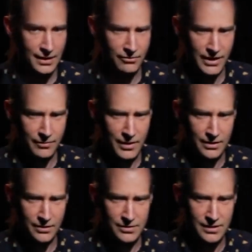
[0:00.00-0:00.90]
Forgive me,
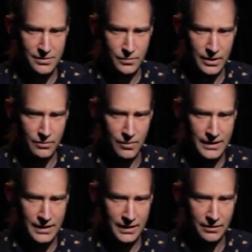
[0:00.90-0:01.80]
there's this weird
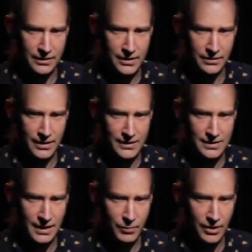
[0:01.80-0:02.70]
rectangle in here. That's
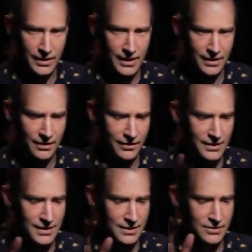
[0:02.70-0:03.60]
not part of the AR.
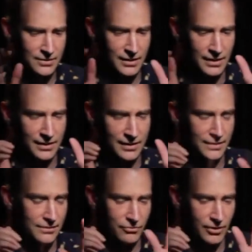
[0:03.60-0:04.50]
That's actually like
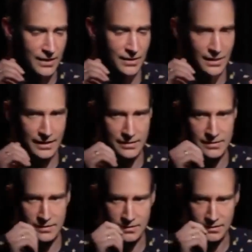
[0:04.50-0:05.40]
a Fresnel
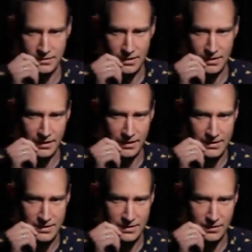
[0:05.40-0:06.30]
lens
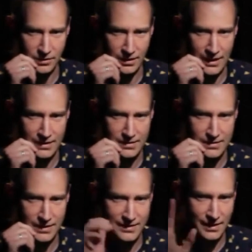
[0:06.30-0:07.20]
against the
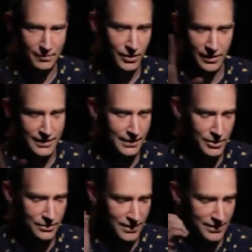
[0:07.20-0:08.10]
glass. That's not part of the
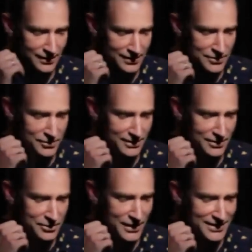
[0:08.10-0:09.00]
demonstration. It's just a
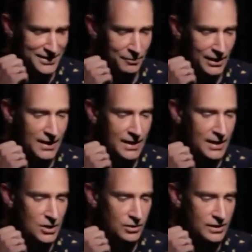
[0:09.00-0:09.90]
distraction. But
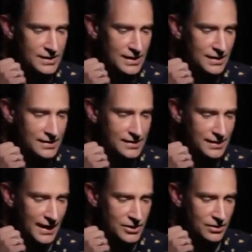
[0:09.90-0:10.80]
you can see this
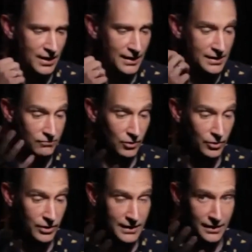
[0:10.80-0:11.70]
astronaut is
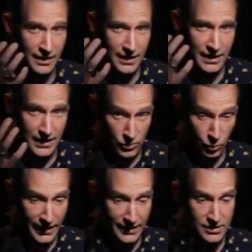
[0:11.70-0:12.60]
floating there. It's
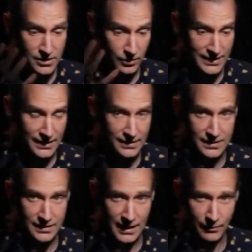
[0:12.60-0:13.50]
white, so it tends
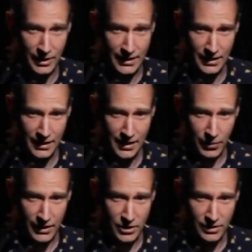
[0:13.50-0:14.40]
to dominate.
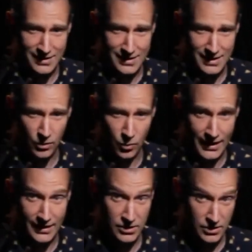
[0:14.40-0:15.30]
But you can see the
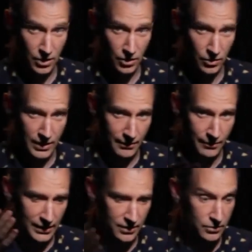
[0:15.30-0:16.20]
white snow
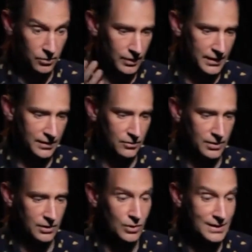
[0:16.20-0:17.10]
coming through it.
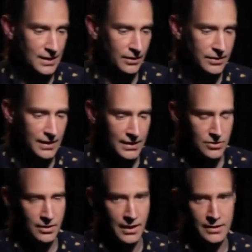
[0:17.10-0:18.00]
You can tell that the
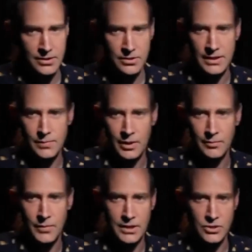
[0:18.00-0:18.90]
astronaut is
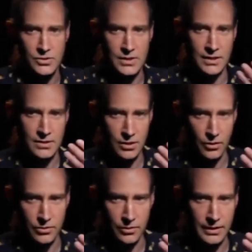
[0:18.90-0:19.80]
transparent because you see the snow
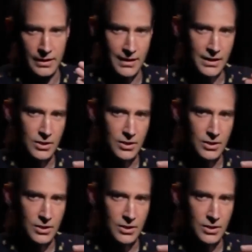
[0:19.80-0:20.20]
through it.